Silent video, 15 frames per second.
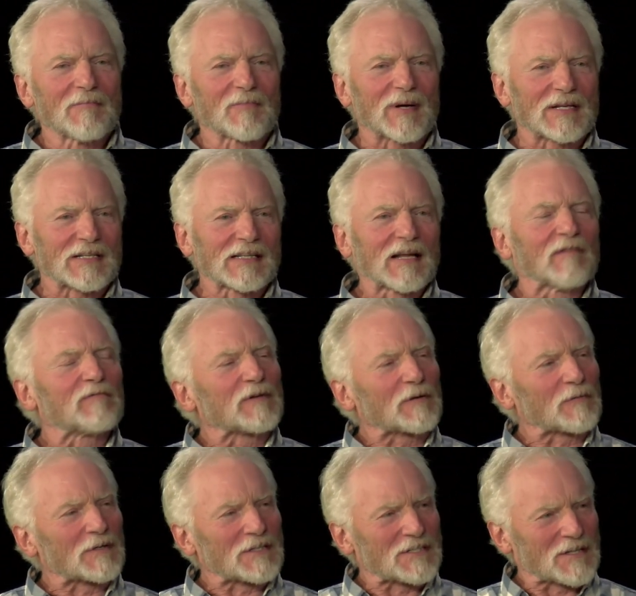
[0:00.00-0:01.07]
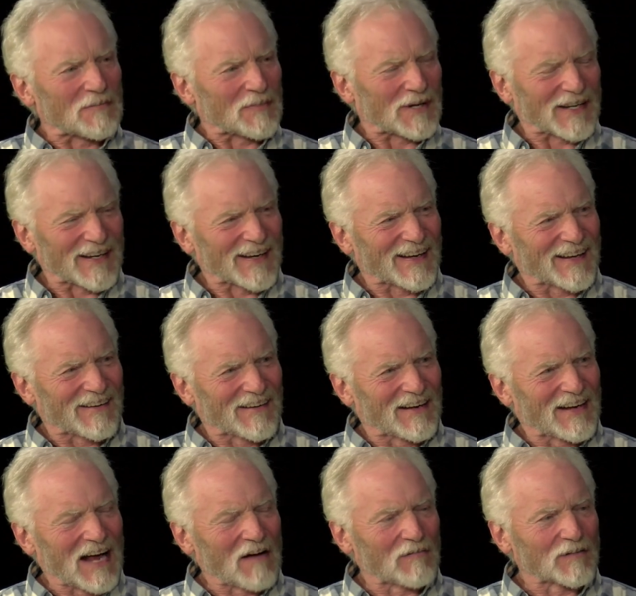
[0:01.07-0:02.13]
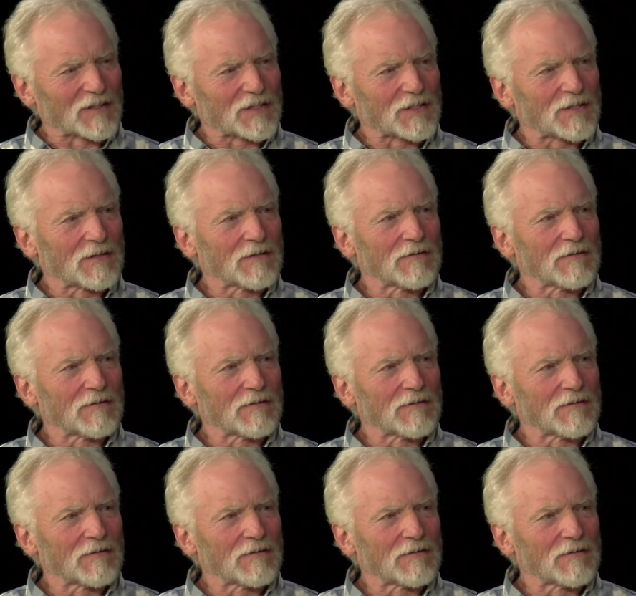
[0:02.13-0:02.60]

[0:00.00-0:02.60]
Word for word: but it's lovely when somebody, a, a novelist,